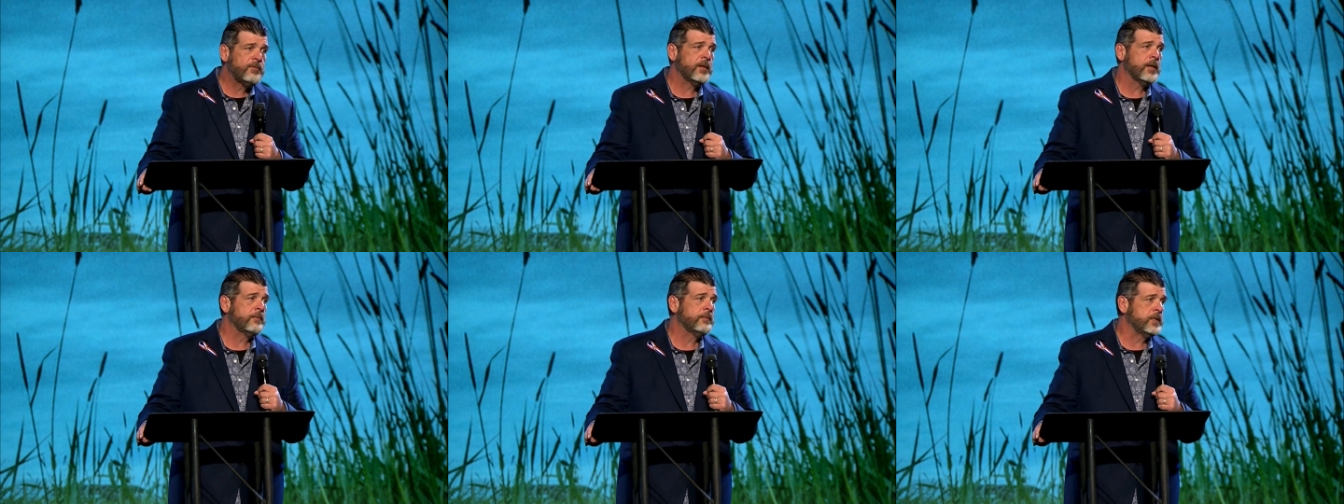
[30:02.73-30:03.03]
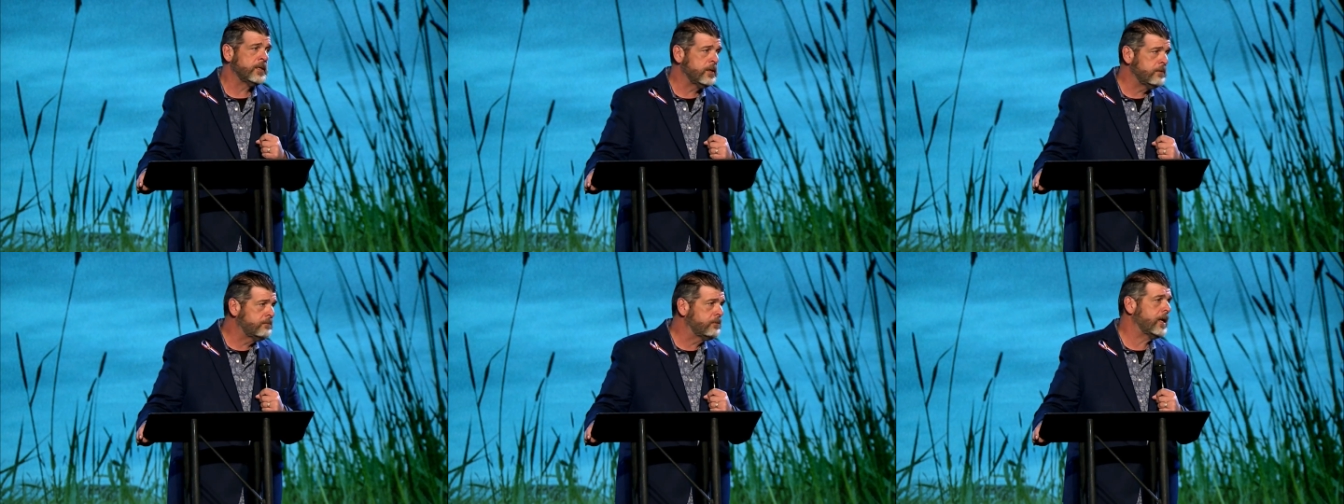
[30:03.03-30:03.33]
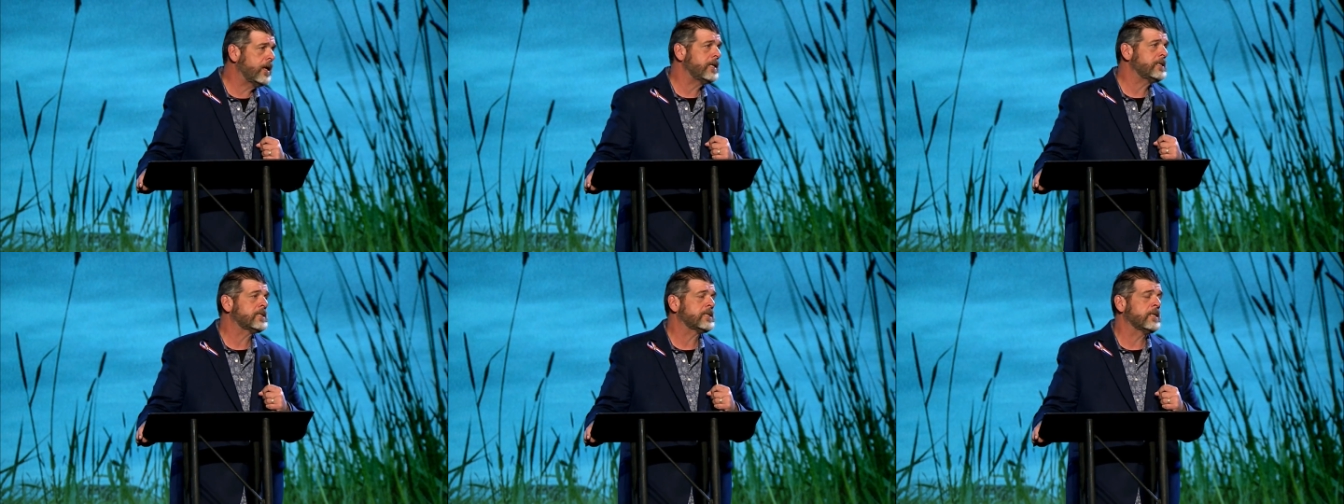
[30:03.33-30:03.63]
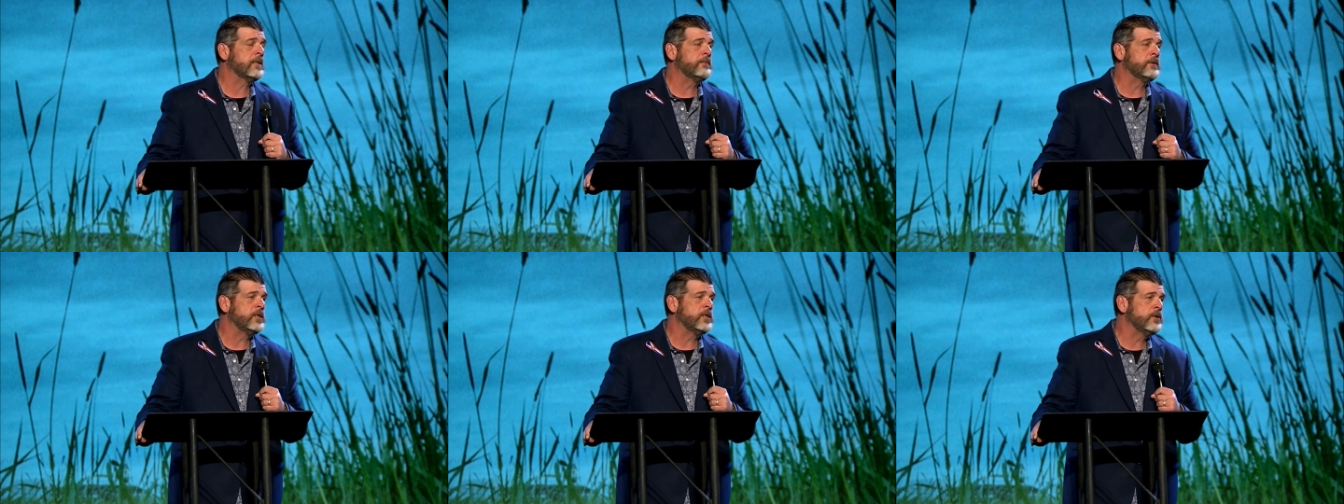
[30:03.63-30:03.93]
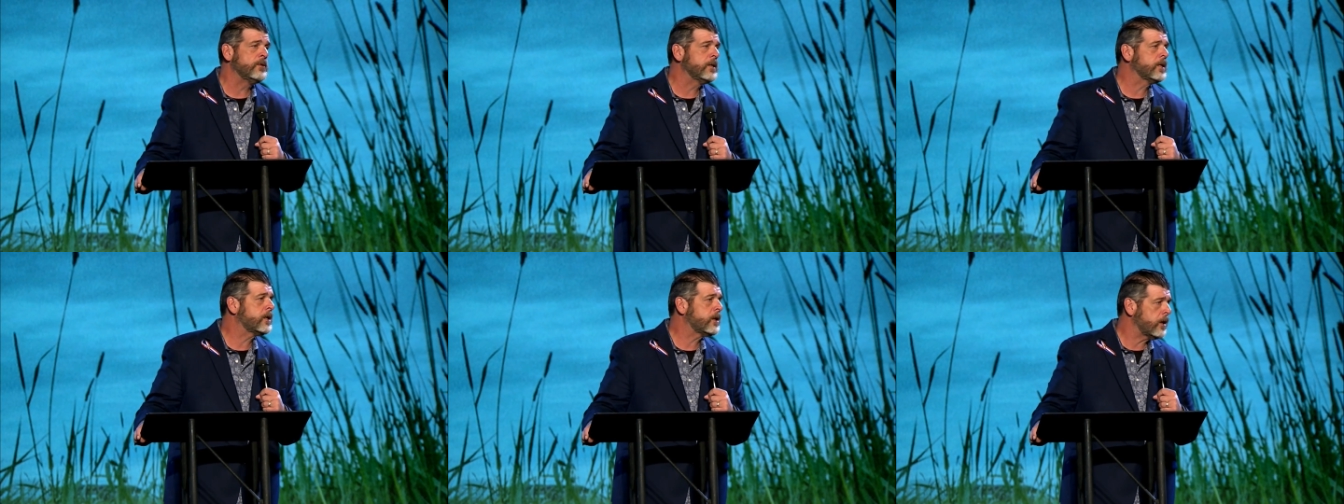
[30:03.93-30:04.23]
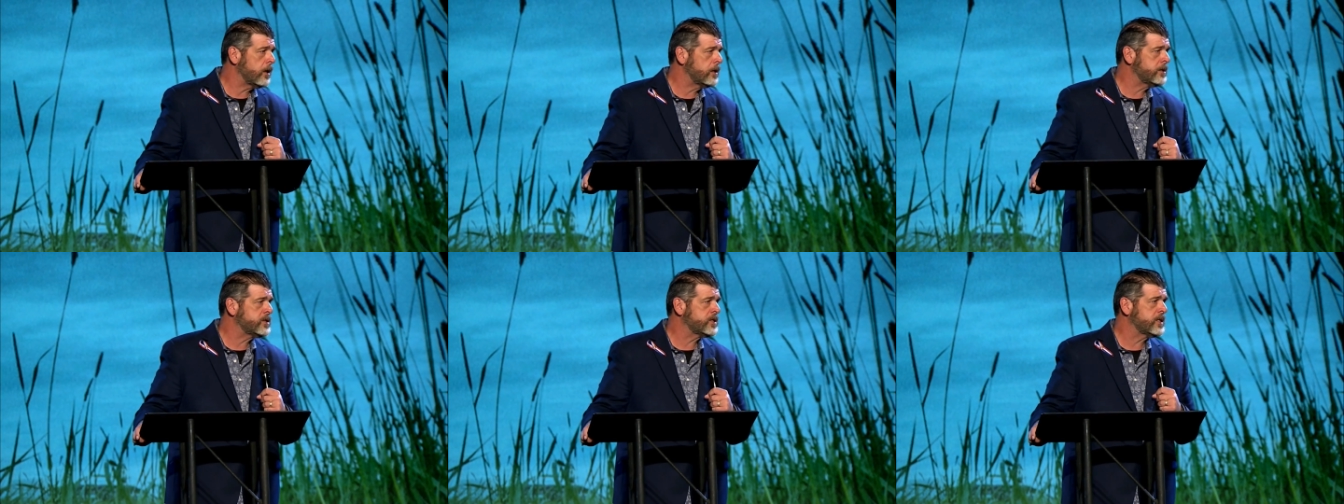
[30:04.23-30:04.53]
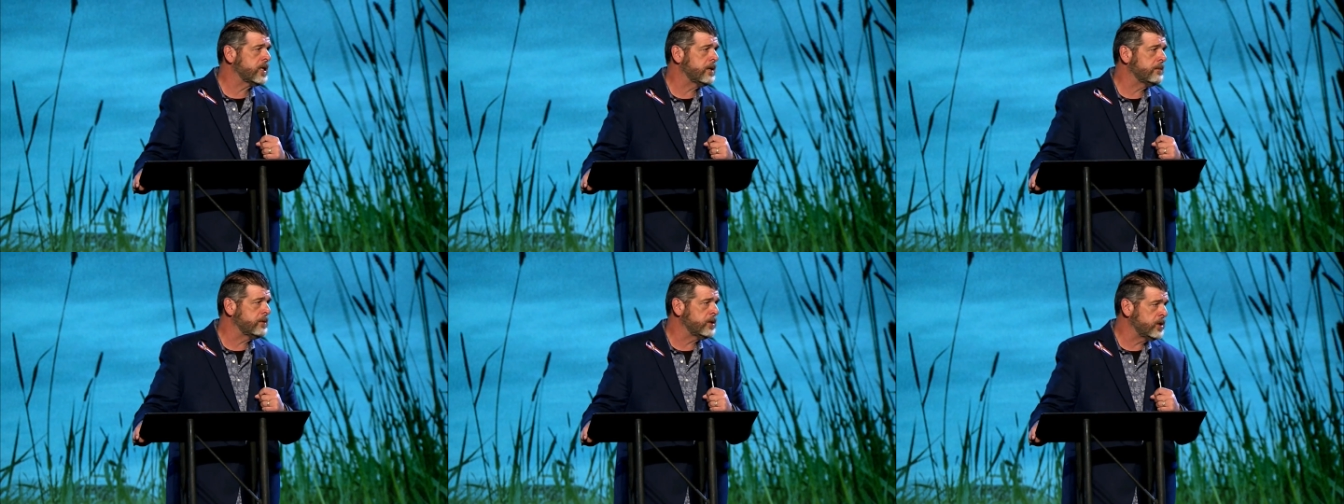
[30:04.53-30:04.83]
them, and you bless them, and you encourage
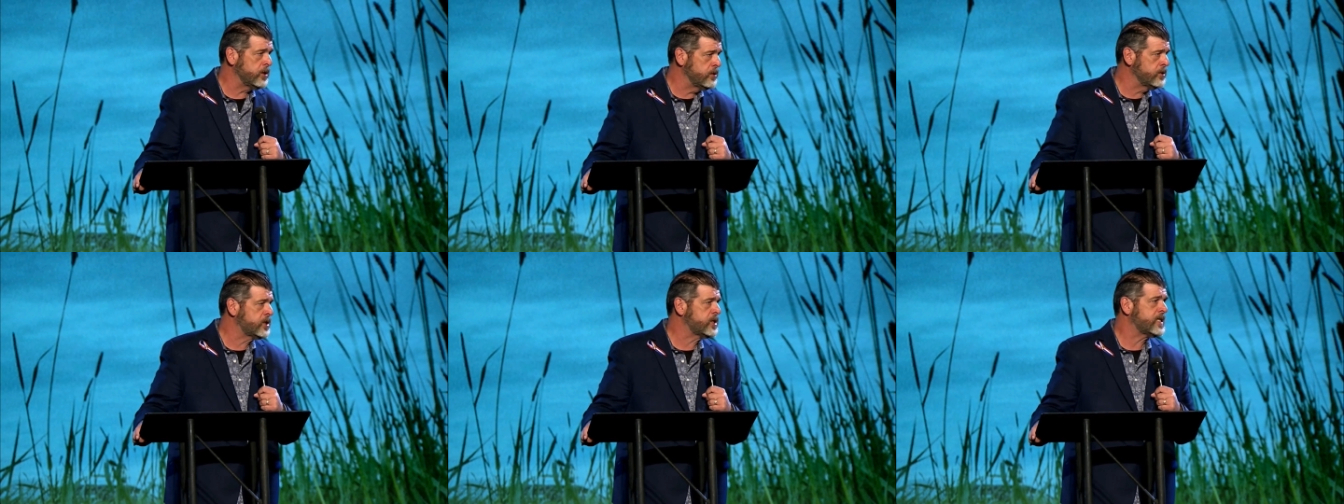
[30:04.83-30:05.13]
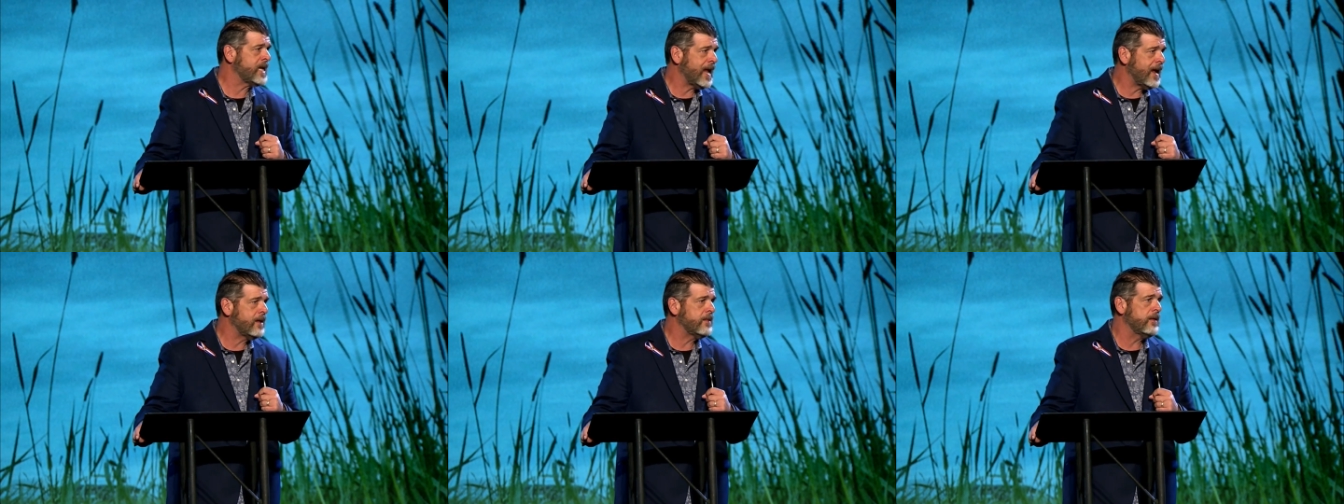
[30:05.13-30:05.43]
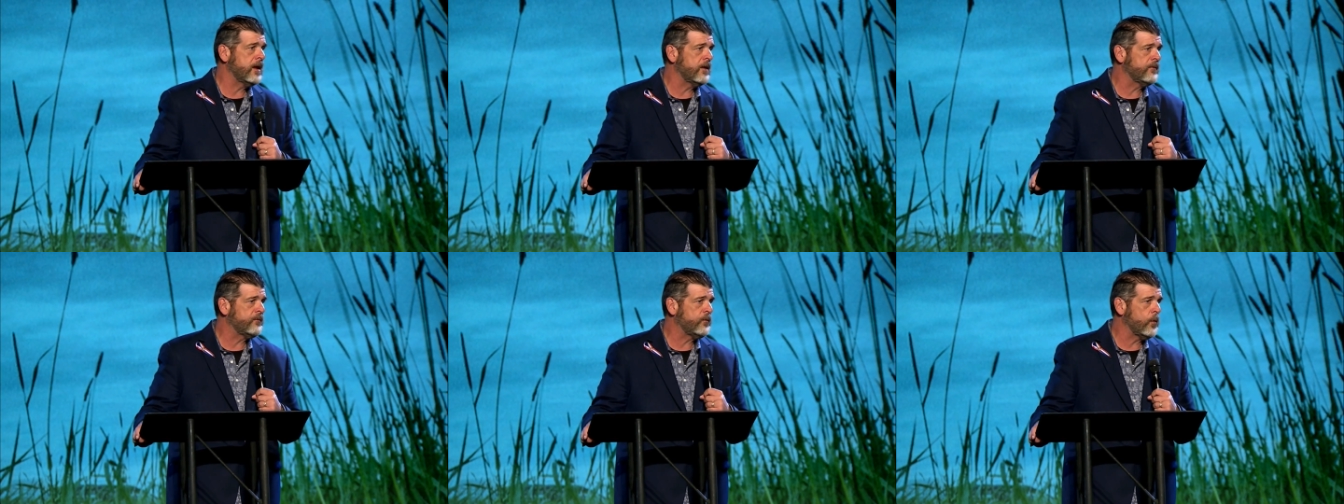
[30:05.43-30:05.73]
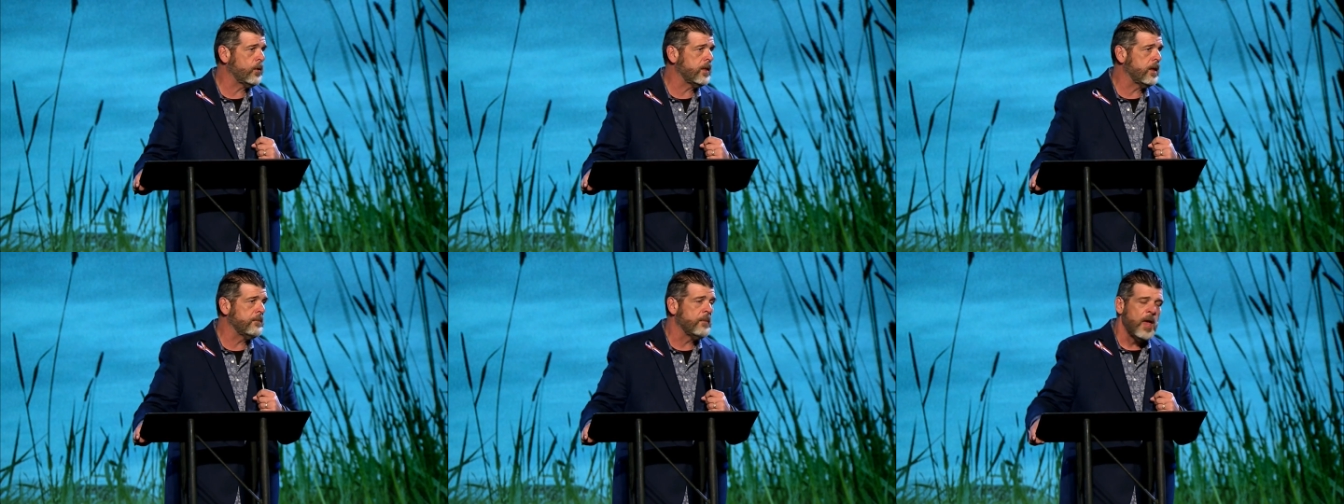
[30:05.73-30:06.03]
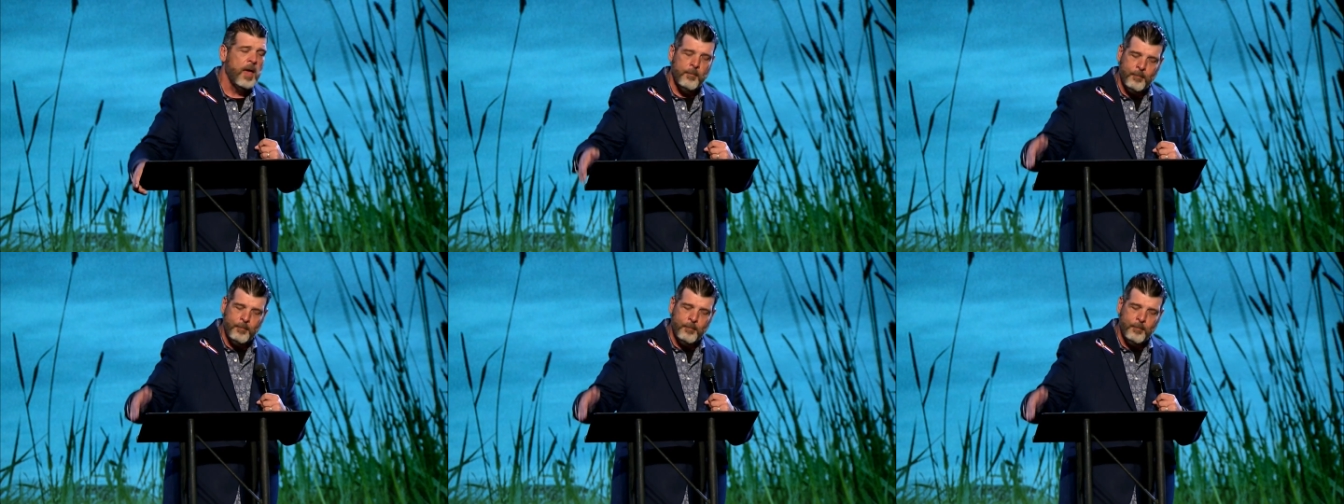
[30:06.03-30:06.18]
them, and you stand there for them.